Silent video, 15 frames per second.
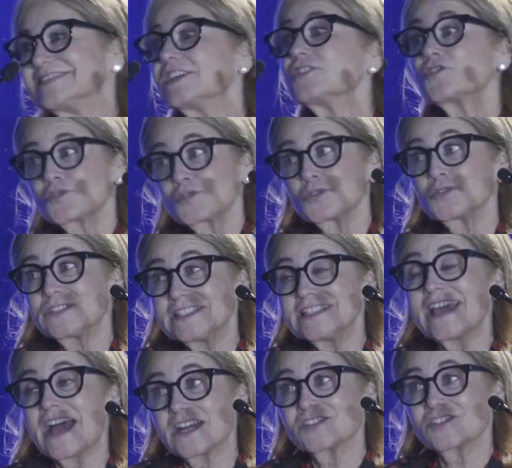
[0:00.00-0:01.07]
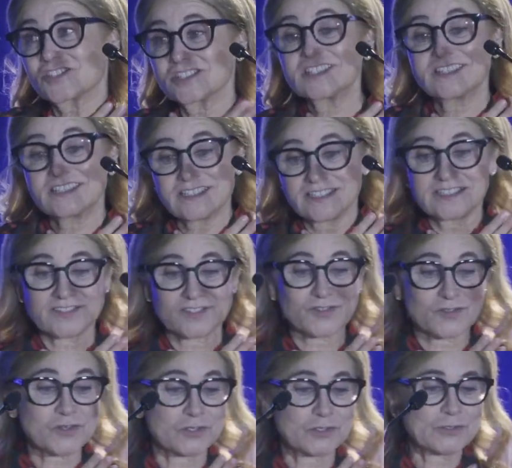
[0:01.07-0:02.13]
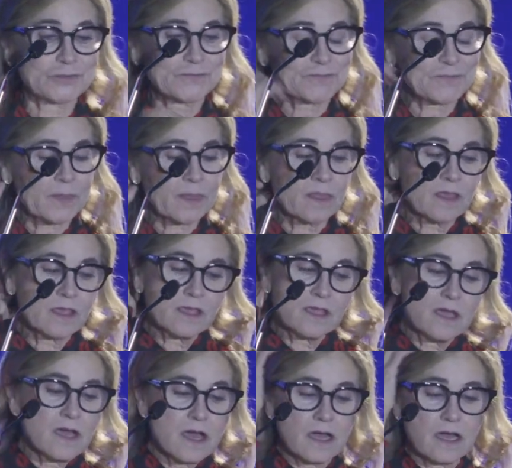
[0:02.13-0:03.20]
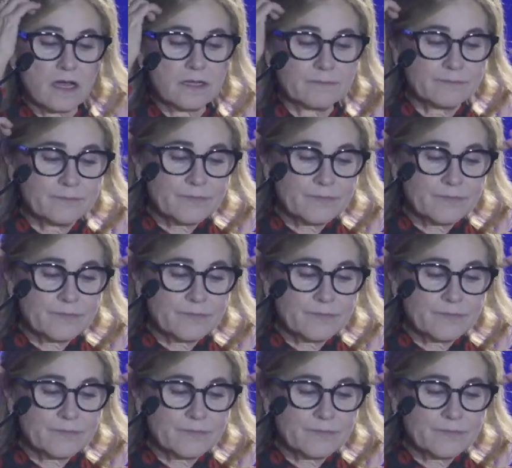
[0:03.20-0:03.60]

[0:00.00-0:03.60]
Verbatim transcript: Truly, actually, it's true. Um,